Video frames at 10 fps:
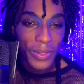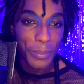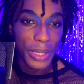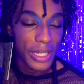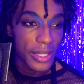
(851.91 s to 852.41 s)

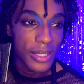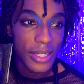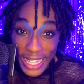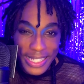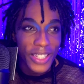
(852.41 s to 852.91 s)
because
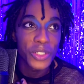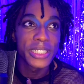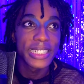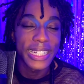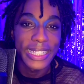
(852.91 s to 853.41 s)
not only
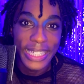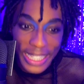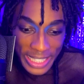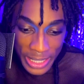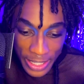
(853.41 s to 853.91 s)
did I get
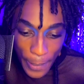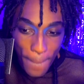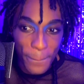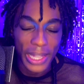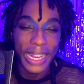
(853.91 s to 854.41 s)
in,
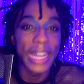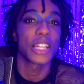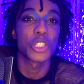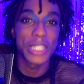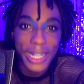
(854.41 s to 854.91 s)
but I
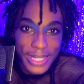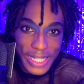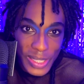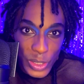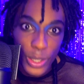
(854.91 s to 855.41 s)
actually got to
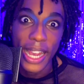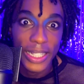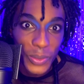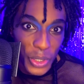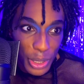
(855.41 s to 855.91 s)

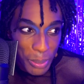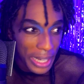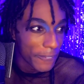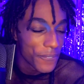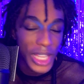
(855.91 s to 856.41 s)
interact with
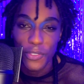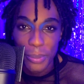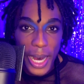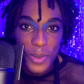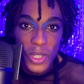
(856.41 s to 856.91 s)
my favorite
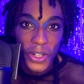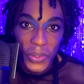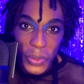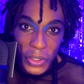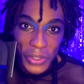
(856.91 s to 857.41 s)
pop star in the
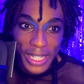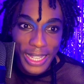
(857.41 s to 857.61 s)
world.